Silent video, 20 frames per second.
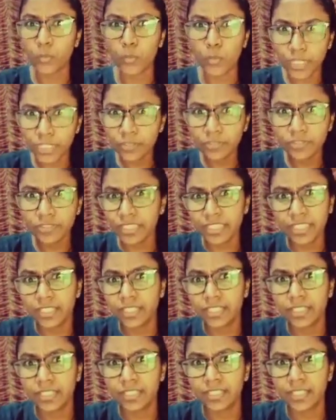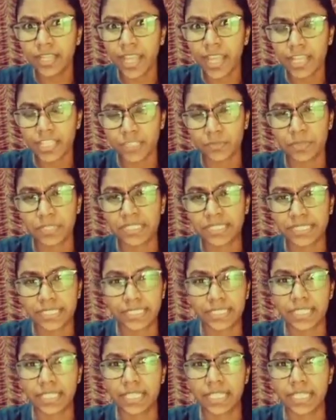What do you think Ash
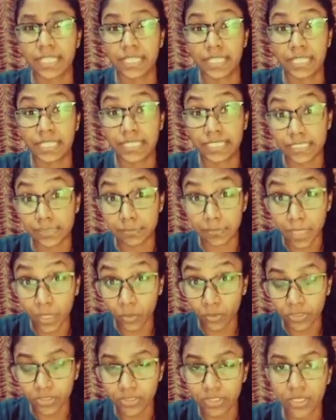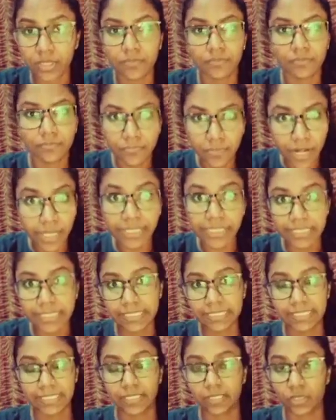Wednesday is about? Why
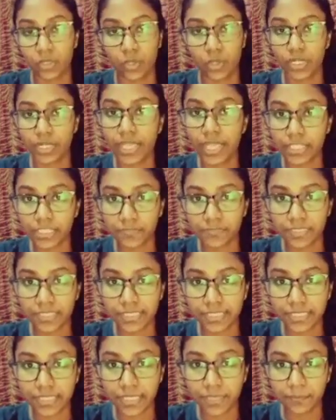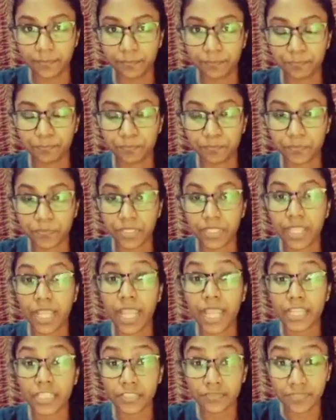is it called Ash Wednesday?
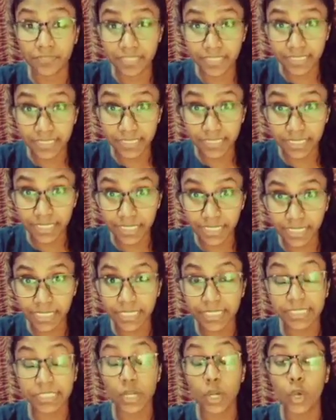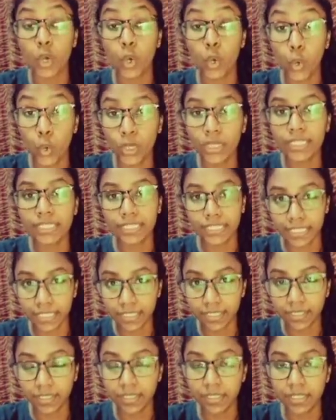Ash Wednesday is a holy
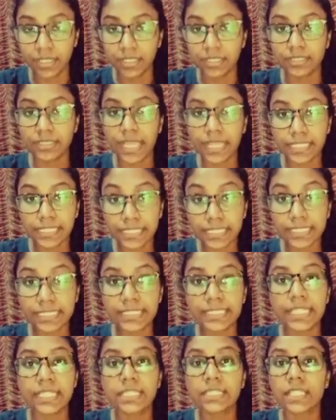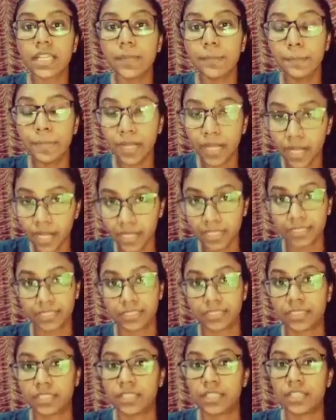day that is set
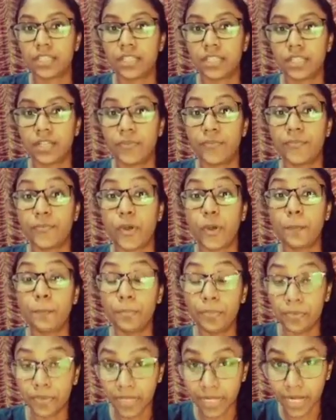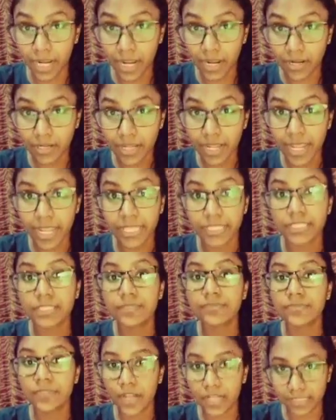apart for prayer
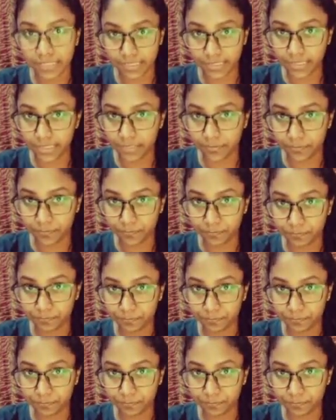and fasting.